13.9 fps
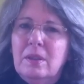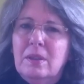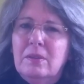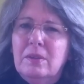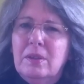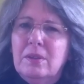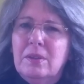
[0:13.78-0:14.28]

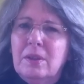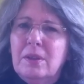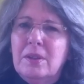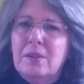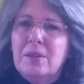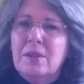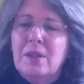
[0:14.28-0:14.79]
in the
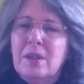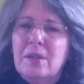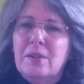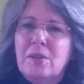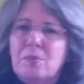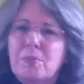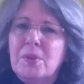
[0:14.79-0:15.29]

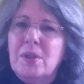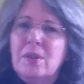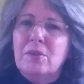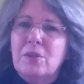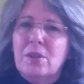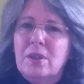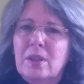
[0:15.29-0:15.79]
1980s, but
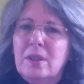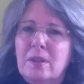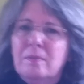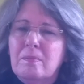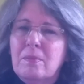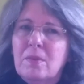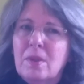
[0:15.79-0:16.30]
actually
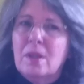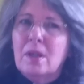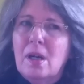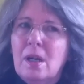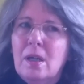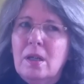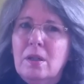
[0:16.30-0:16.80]

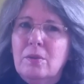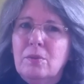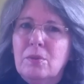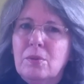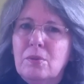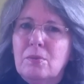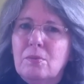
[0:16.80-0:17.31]
I
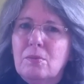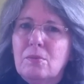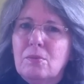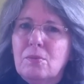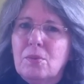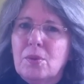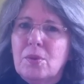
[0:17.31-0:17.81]

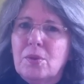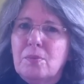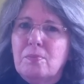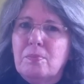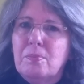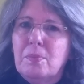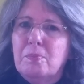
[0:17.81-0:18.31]
was
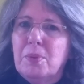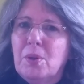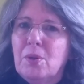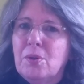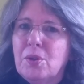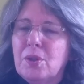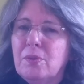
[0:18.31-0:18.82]

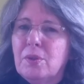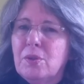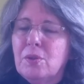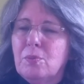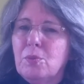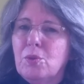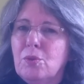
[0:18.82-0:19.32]
part of a
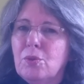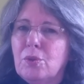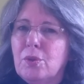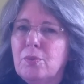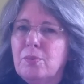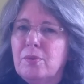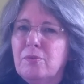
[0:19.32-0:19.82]
small
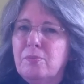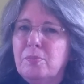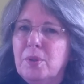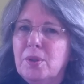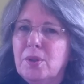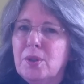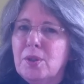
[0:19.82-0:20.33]
group of
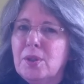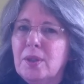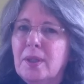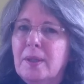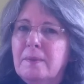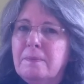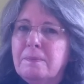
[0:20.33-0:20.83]
punks
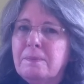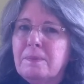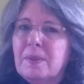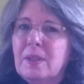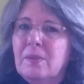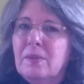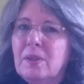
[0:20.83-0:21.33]

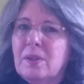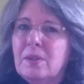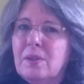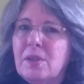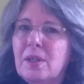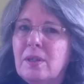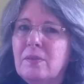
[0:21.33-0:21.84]
in the
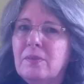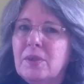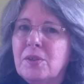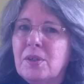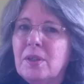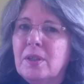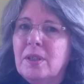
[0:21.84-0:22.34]
town
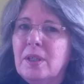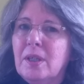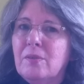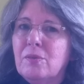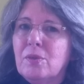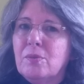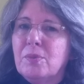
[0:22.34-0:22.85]
that I
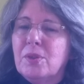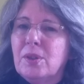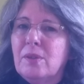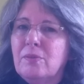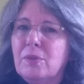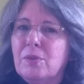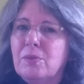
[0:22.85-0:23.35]
came from.
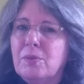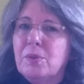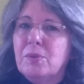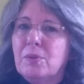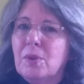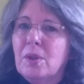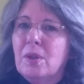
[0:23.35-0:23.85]
Stafford
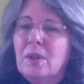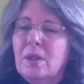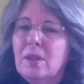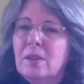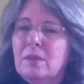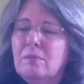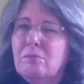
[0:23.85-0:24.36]
was
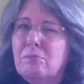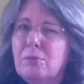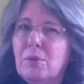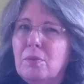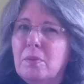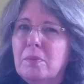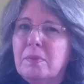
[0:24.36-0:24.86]
at
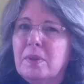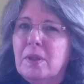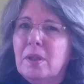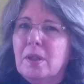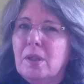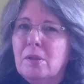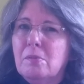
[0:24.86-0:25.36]

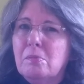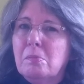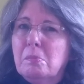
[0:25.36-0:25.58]
probably